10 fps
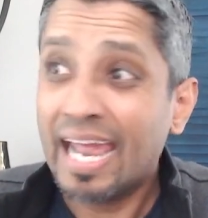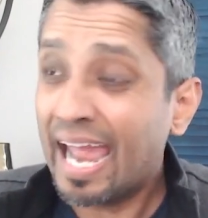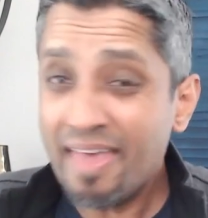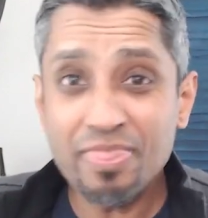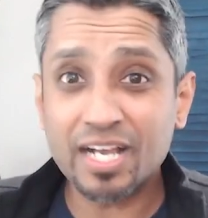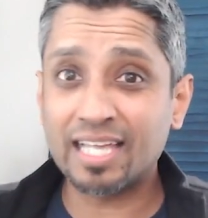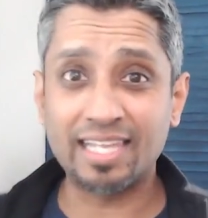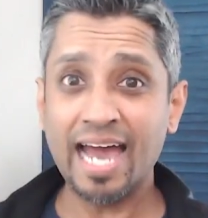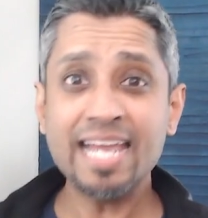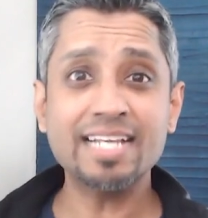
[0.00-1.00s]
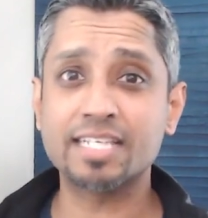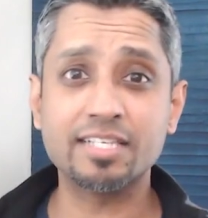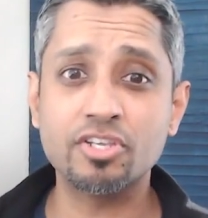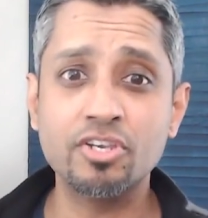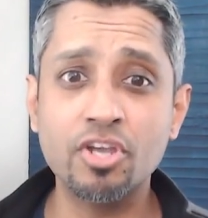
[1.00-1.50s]
and the client
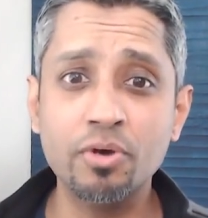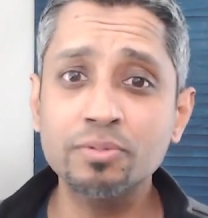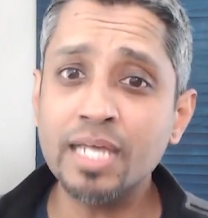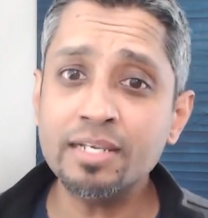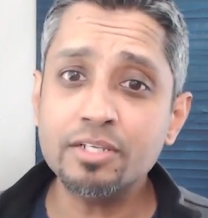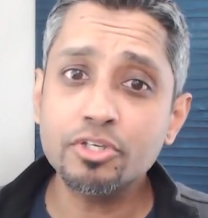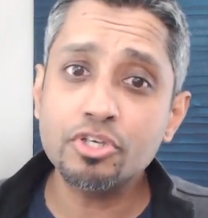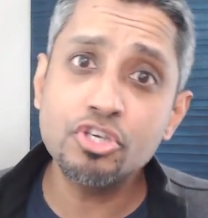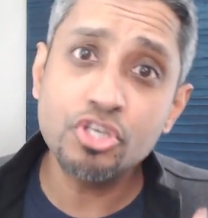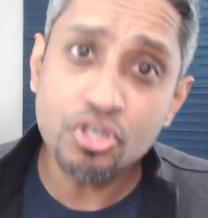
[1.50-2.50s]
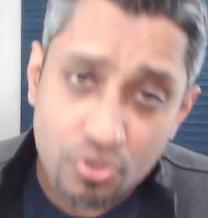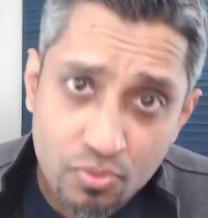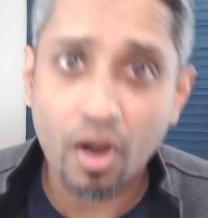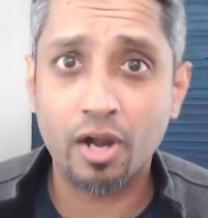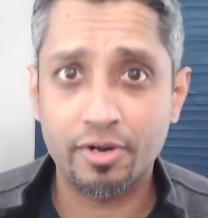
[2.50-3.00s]
doesn't know that
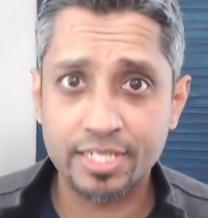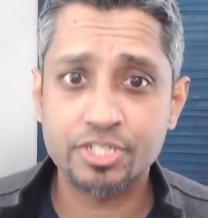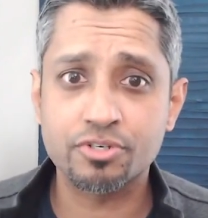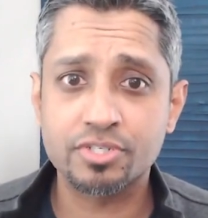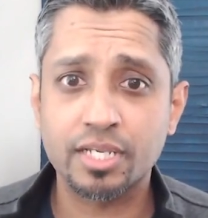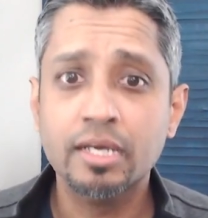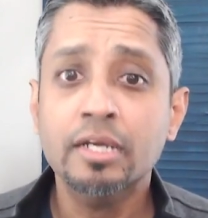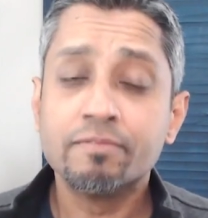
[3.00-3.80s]
you are interested.